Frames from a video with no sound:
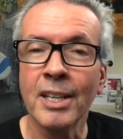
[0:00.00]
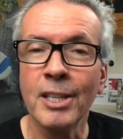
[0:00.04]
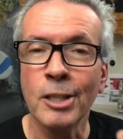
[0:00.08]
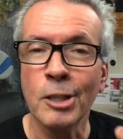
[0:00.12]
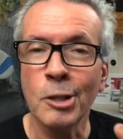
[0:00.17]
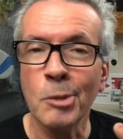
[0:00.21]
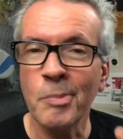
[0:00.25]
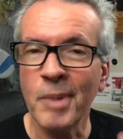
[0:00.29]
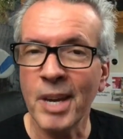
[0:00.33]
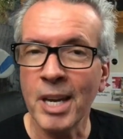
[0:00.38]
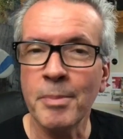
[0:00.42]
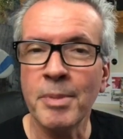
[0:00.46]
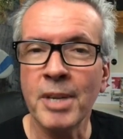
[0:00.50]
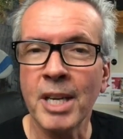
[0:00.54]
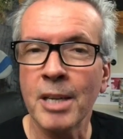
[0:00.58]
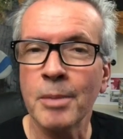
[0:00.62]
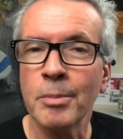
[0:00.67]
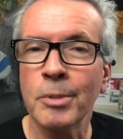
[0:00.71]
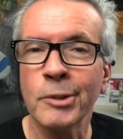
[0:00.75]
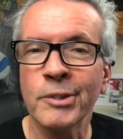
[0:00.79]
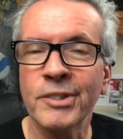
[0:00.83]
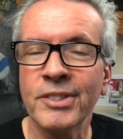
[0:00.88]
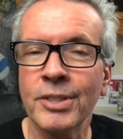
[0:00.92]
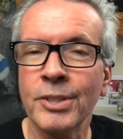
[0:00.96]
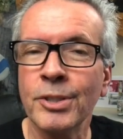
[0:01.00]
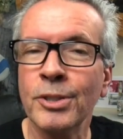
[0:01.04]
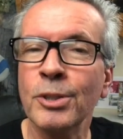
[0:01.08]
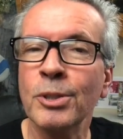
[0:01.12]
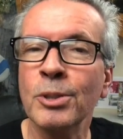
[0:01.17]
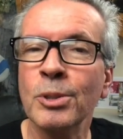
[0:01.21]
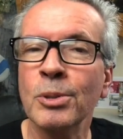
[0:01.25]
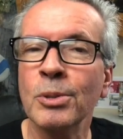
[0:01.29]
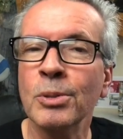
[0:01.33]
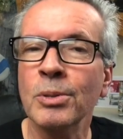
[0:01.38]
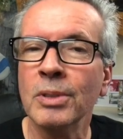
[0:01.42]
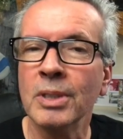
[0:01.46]
you may be able
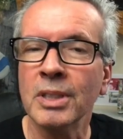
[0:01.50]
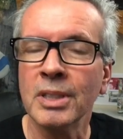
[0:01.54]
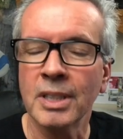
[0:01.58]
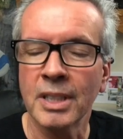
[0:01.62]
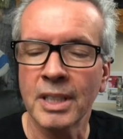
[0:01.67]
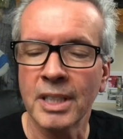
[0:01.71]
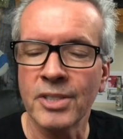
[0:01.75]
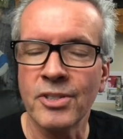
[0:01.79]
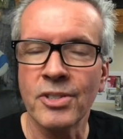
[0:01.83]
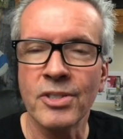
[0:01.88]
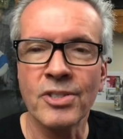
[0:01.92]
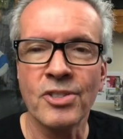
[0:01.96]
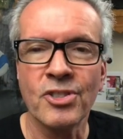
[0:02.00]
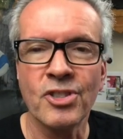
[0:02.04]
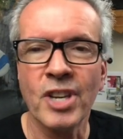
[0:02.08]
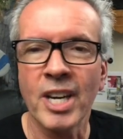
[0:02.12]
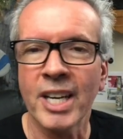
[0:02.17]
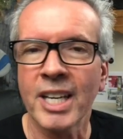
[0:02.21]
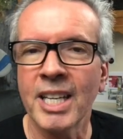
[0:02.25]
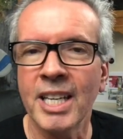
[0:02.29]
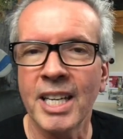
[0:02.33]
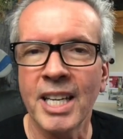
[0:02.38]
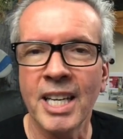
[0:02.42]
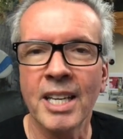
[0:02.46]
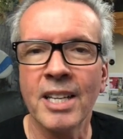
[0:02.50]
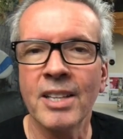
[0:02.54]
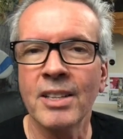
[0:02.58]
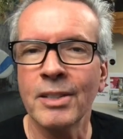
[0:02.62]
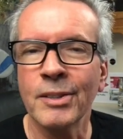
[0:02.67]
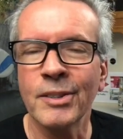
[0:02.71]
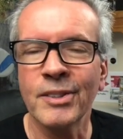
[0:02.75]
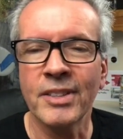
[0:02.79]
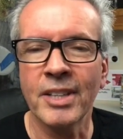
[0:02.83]
to just check it in.